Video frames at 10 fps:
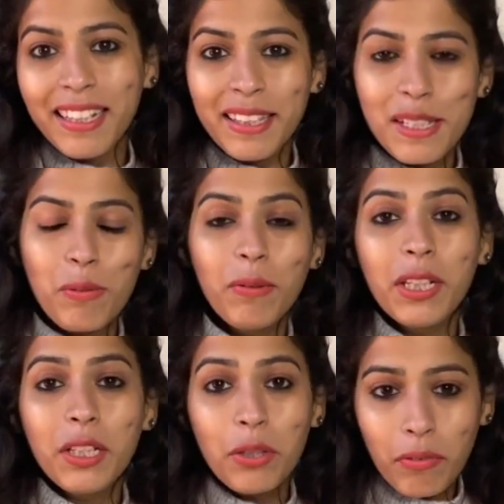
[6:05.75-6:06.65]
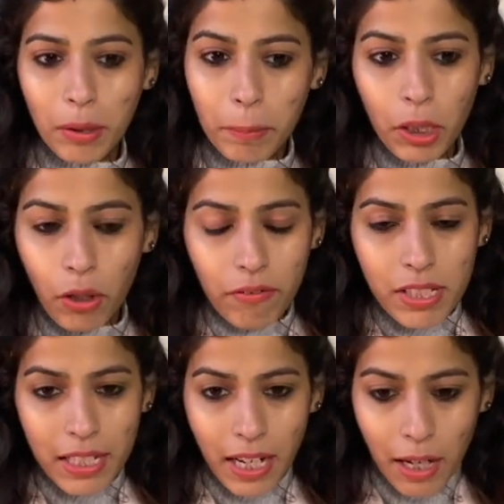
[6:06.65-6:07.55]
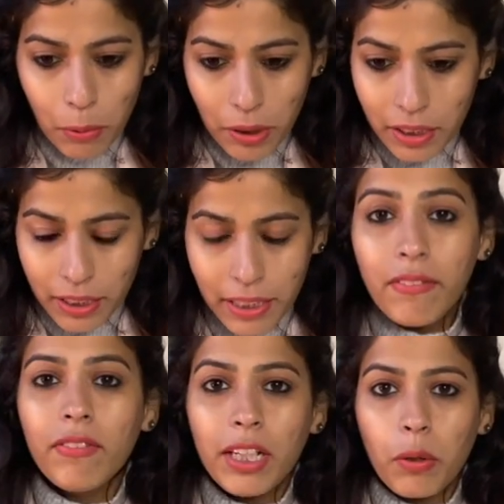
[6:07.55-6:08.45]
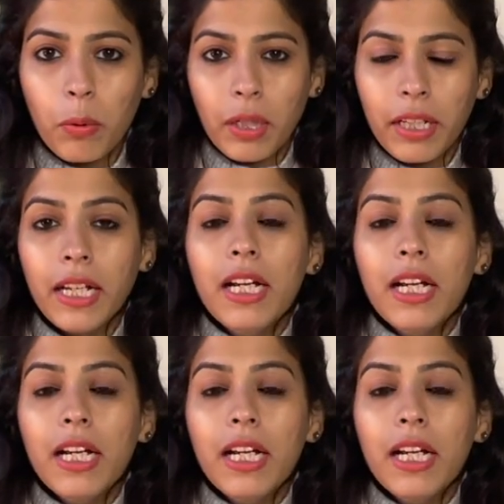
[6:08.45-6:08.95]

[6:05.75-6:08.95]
This video will be obviously out in the evening only.